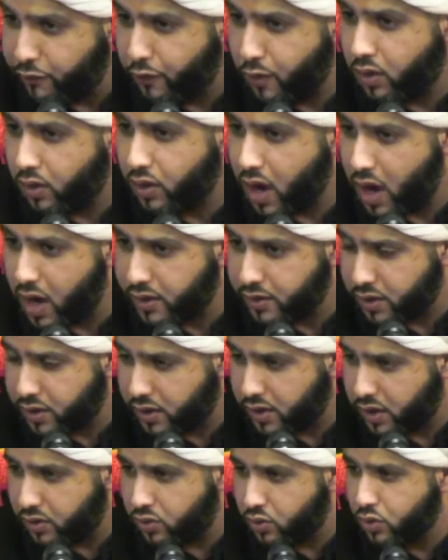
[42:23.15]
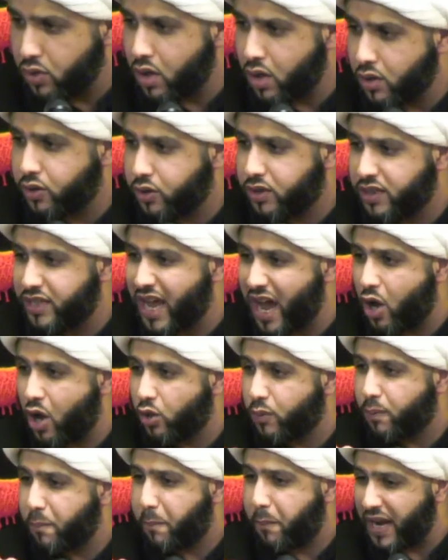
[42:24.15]
for granted and do not
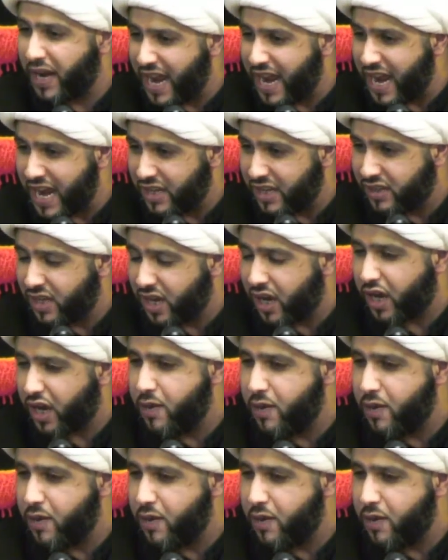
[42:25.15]
downplay the